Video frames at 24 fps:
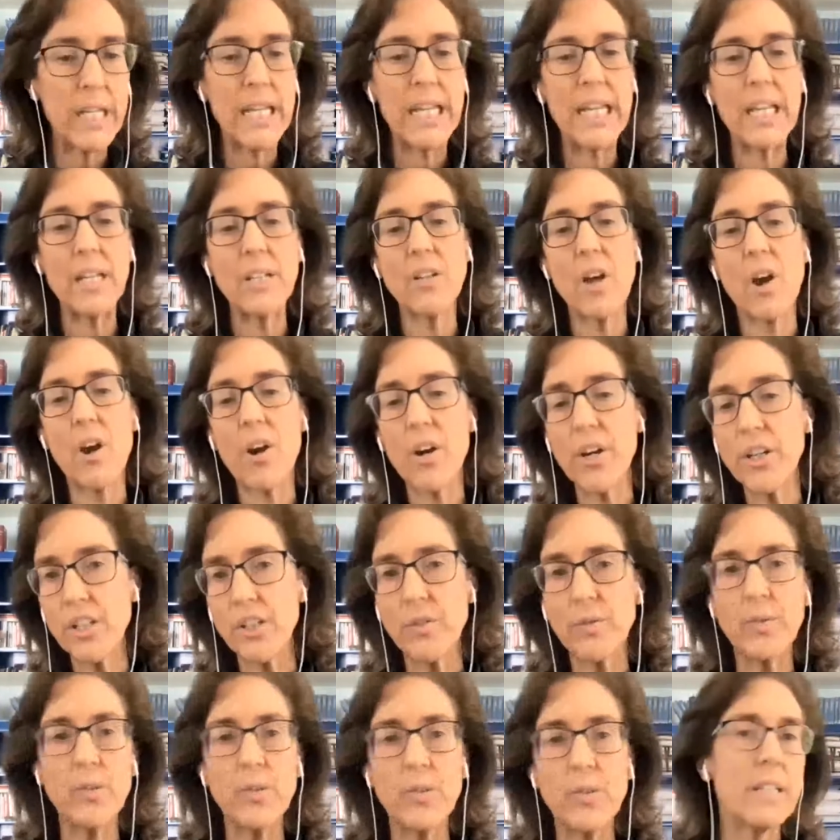It
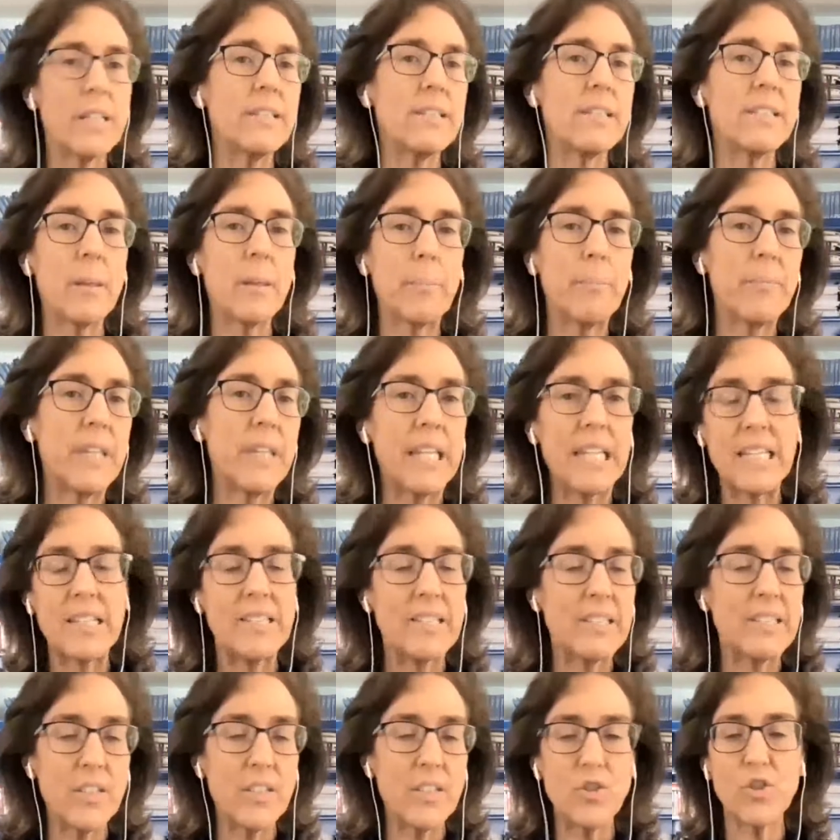argues that something is
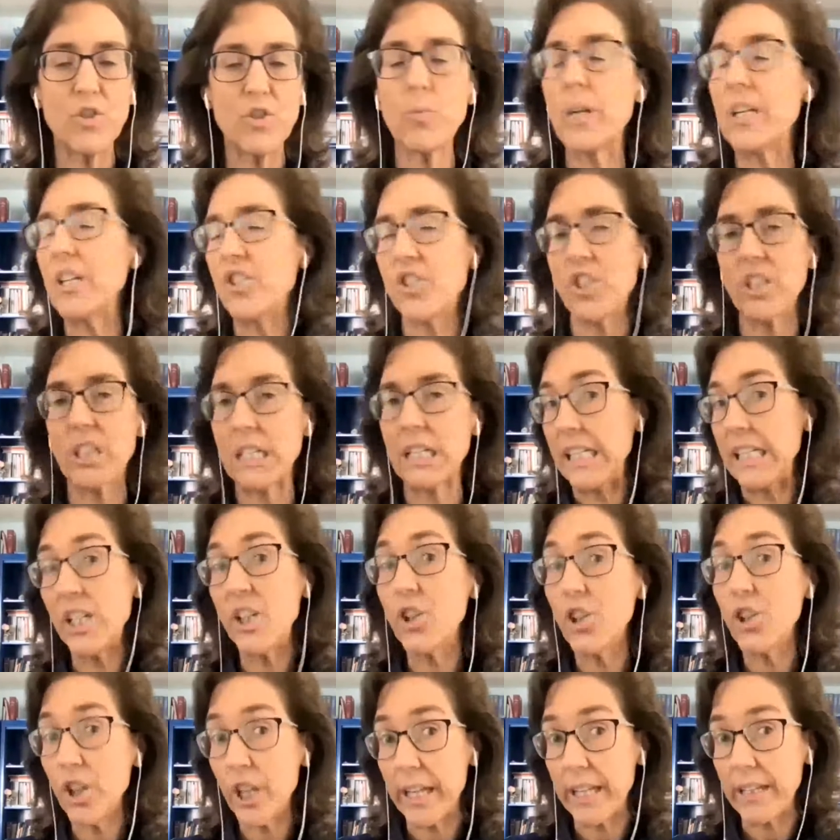situationally
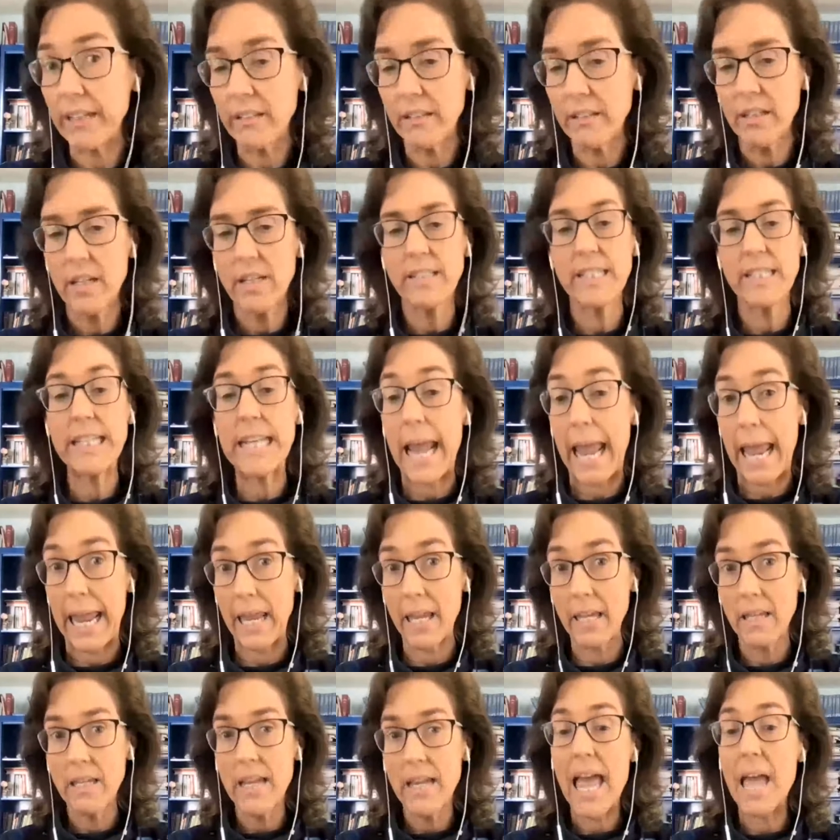good today,
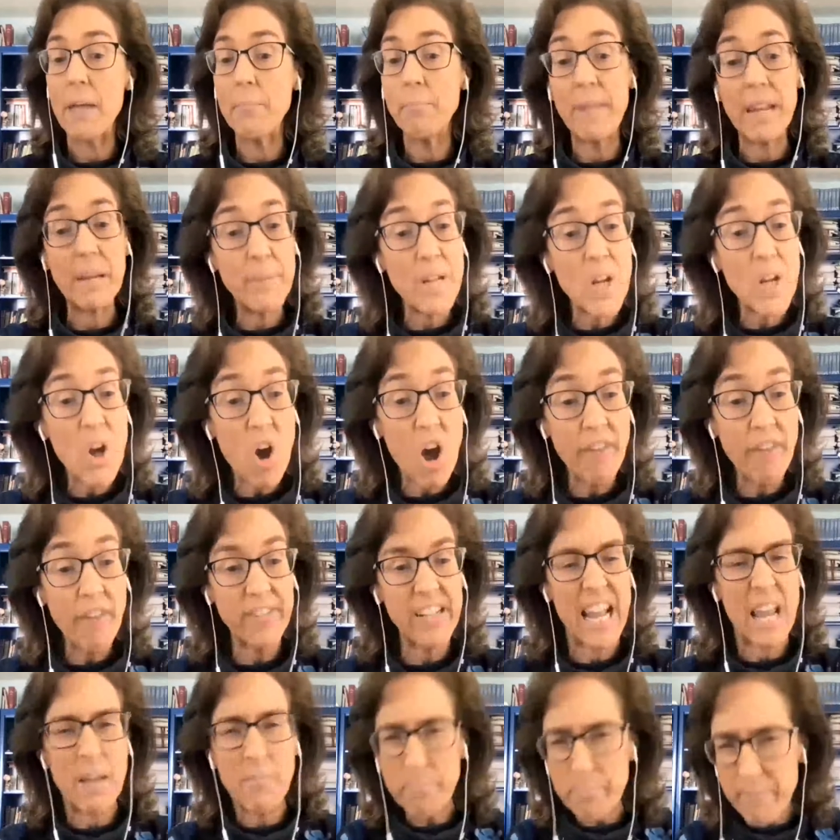and maybe often,
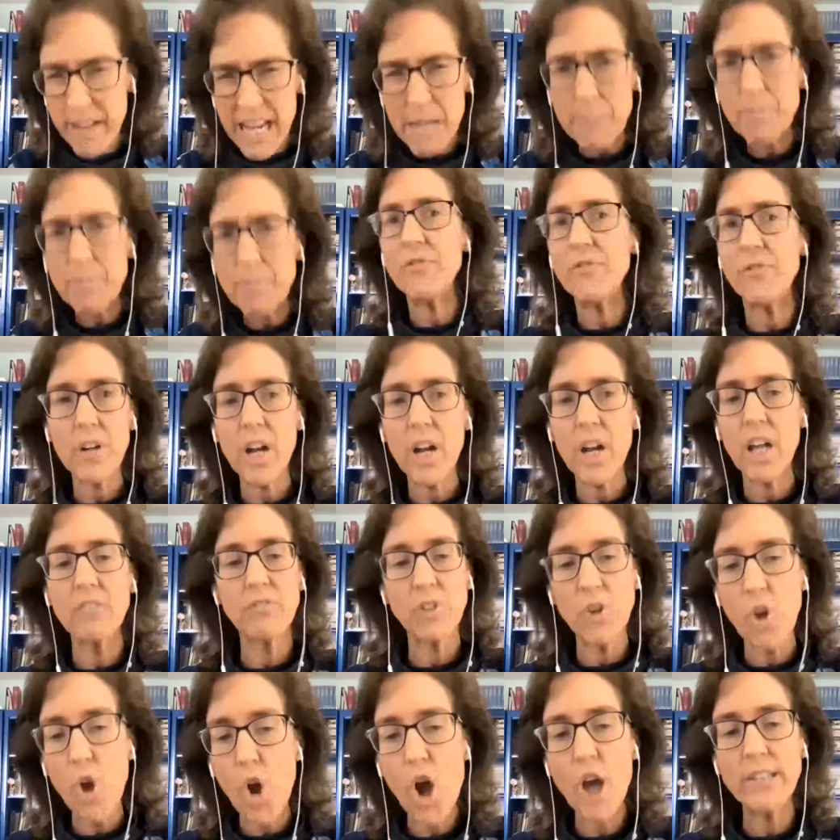and maybe for a
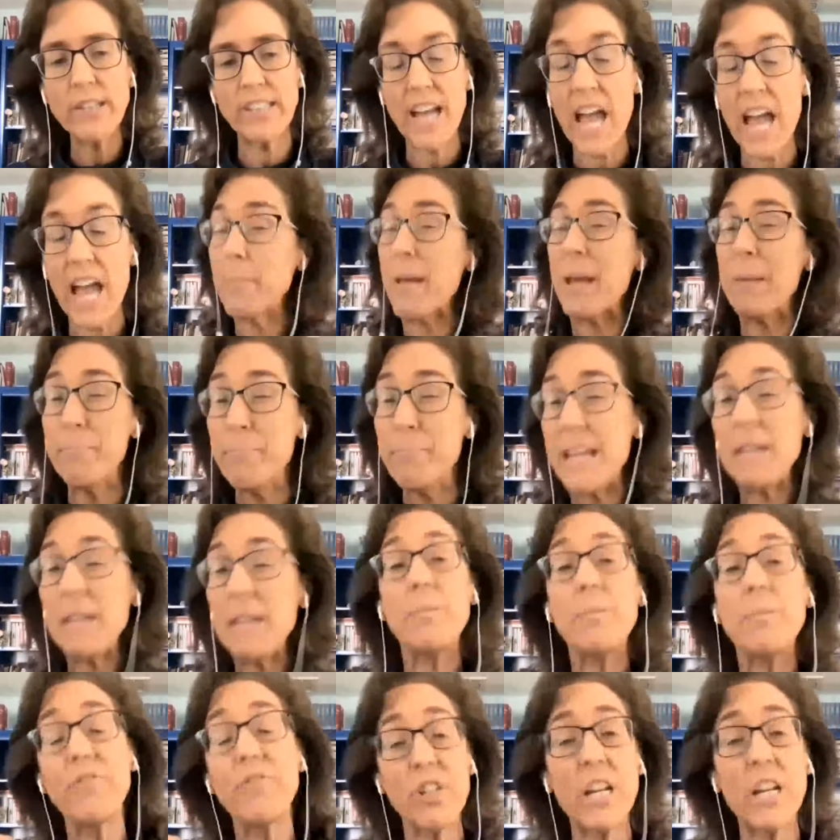long time, and maybe
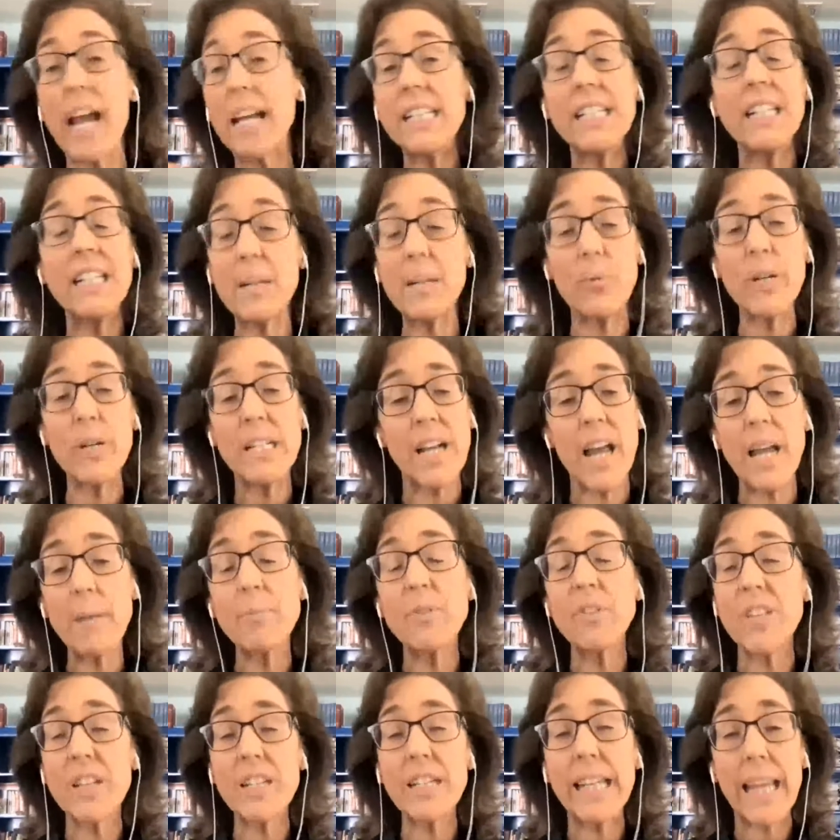for
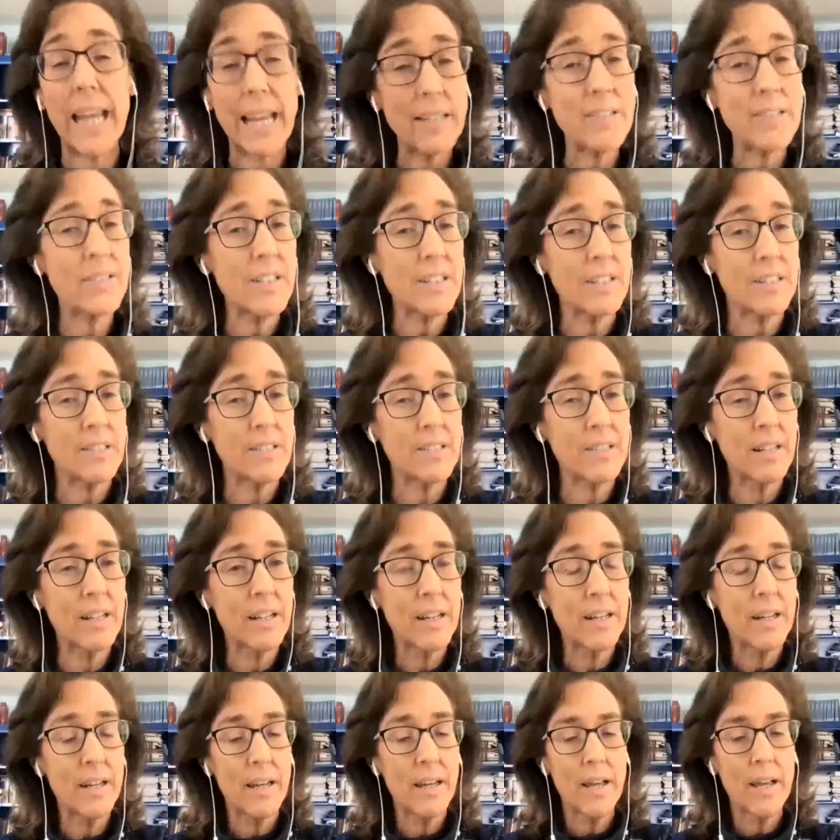99.9% of cases,
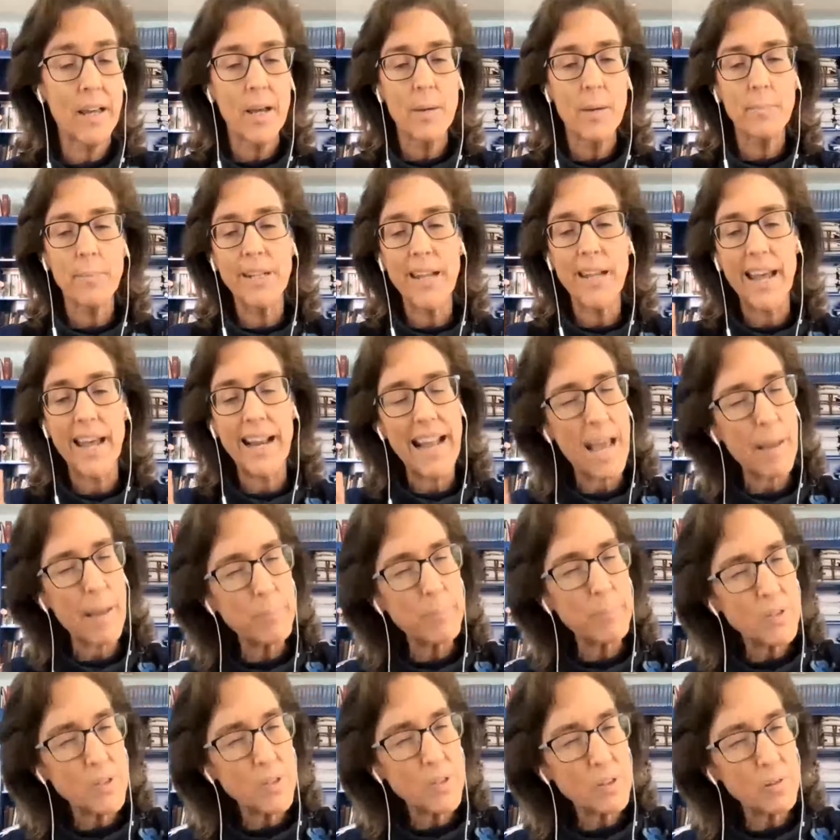but not
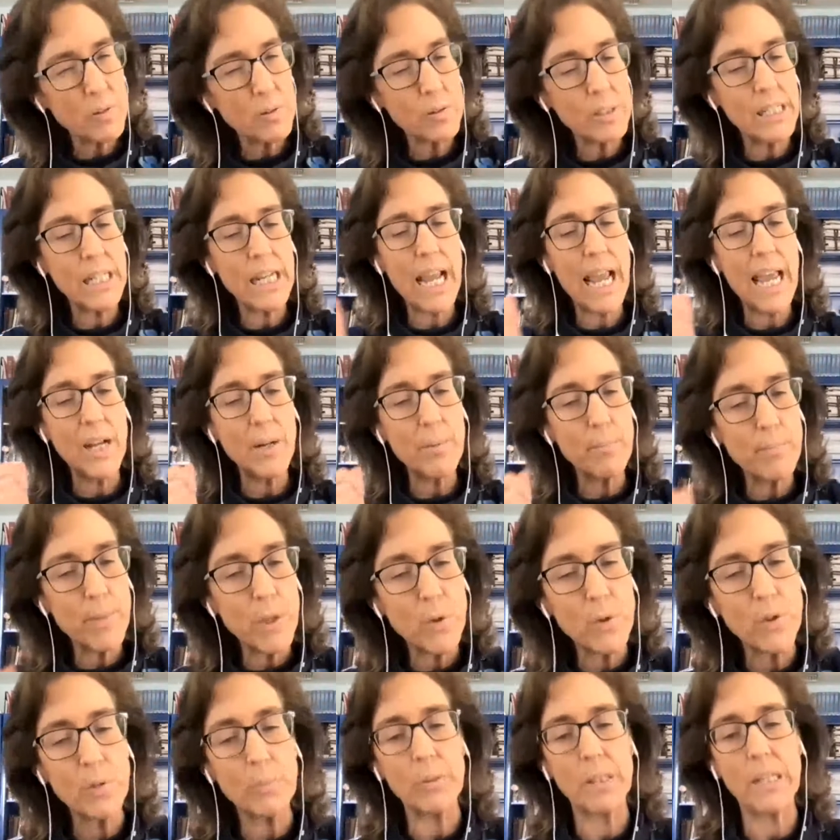absolutely and
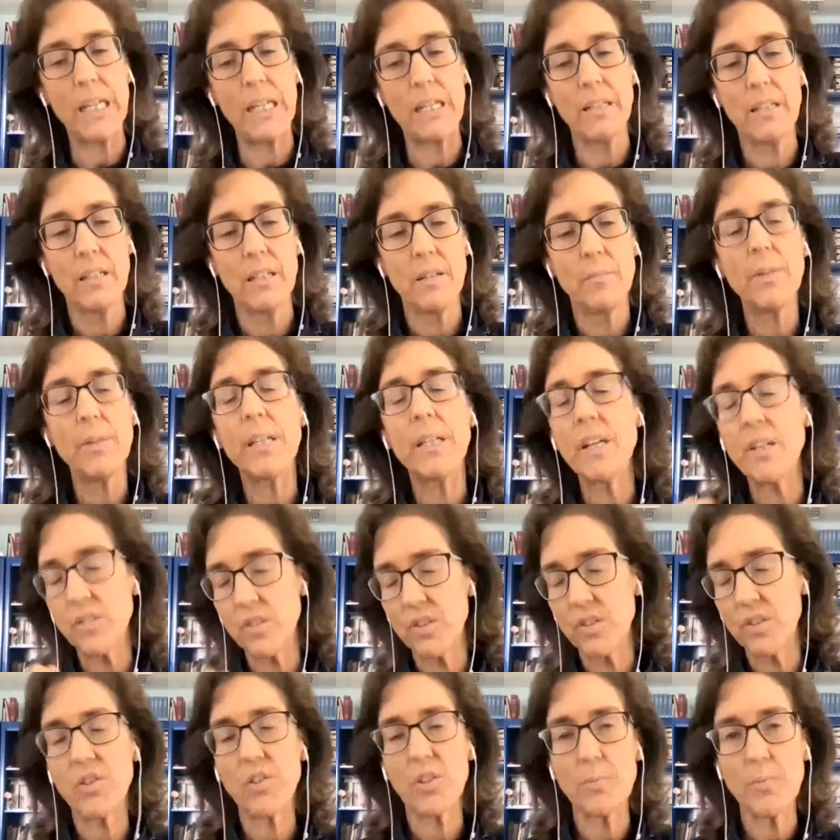immutably, because the
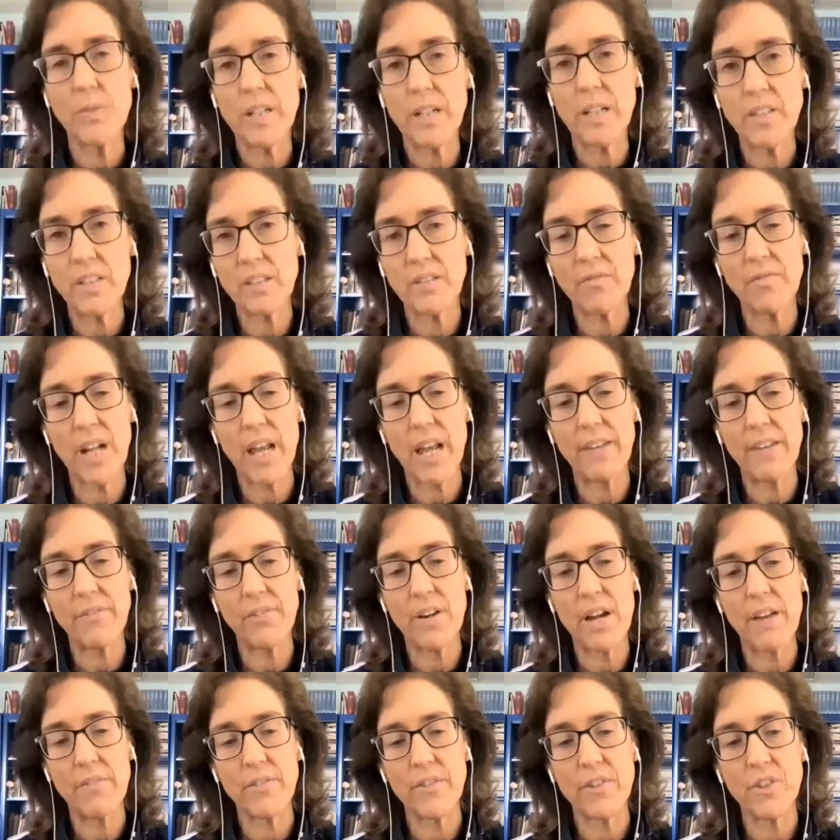circumstances of life are
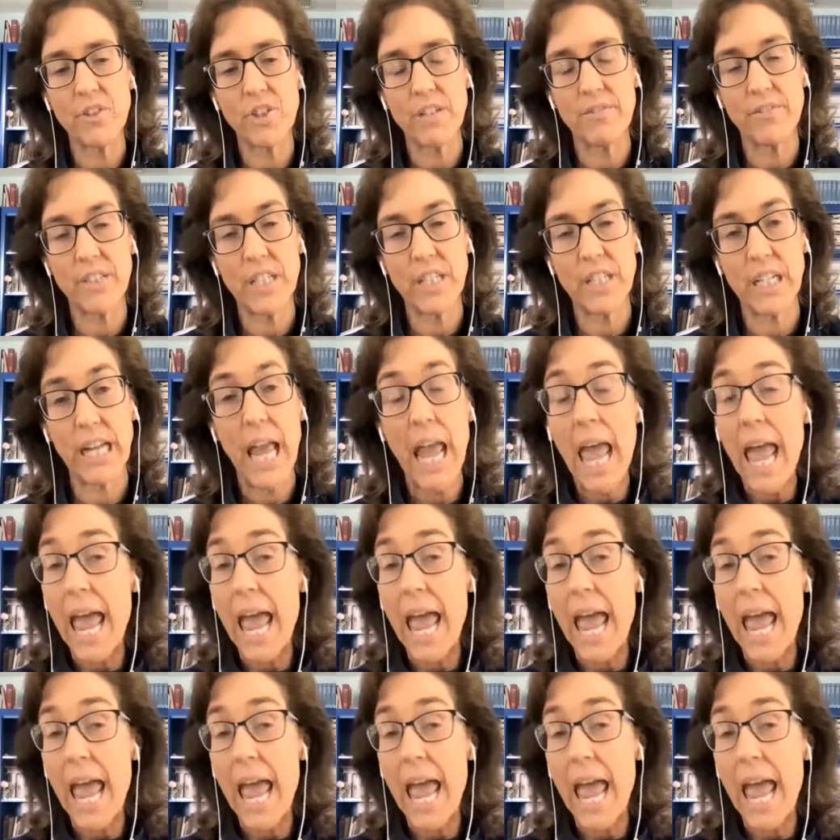ever shifting.